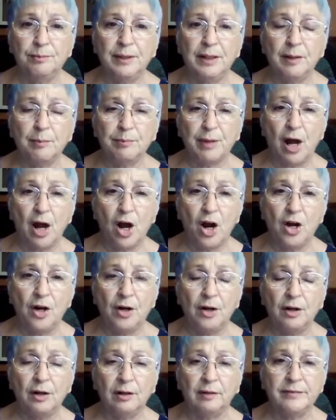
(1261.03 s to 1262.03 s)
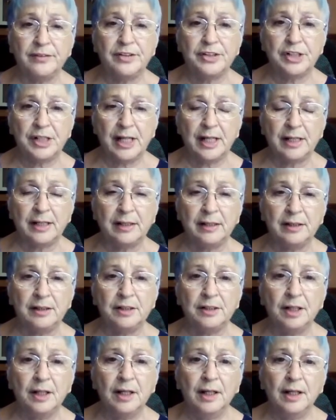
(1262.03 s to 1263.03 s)
be a part of
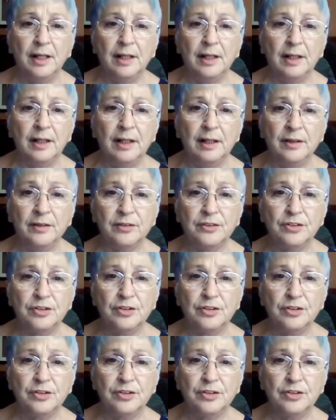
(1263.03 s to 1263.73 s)
change is